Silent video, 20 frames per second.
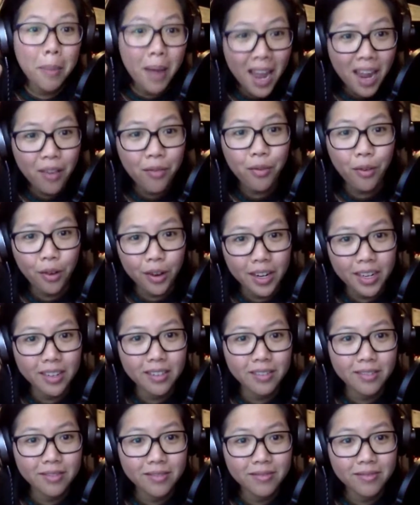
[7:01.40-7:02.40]
pay for it.
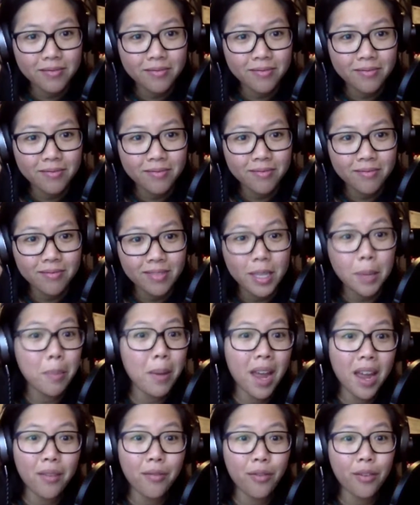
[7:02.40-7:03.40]
You
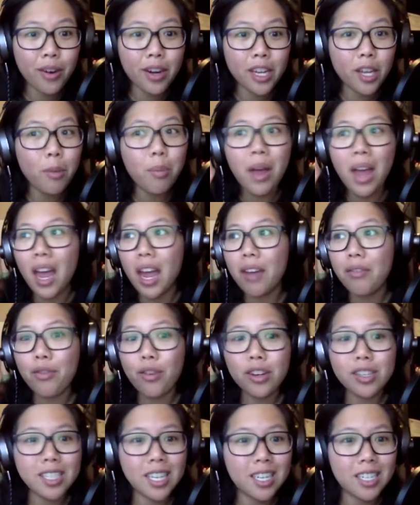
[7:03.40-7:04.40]
pay for it. You pay
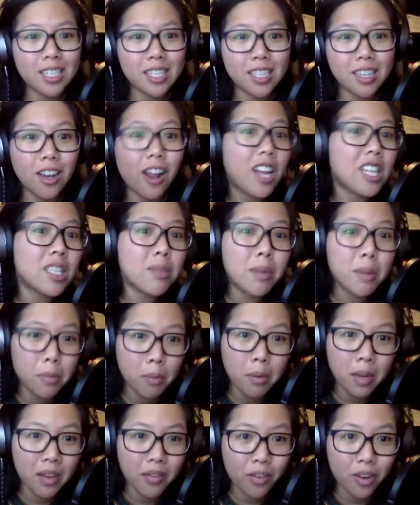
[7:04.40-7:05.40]
for attention. Lots of people
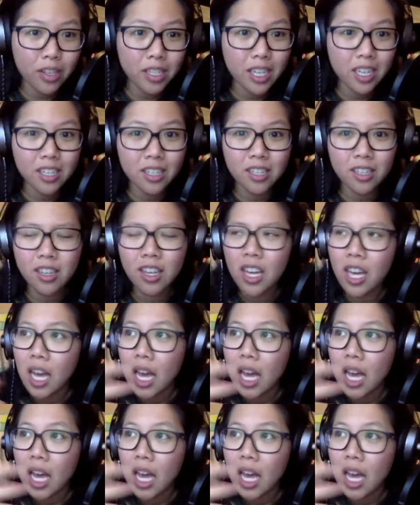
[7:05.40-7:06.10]
pay for attention.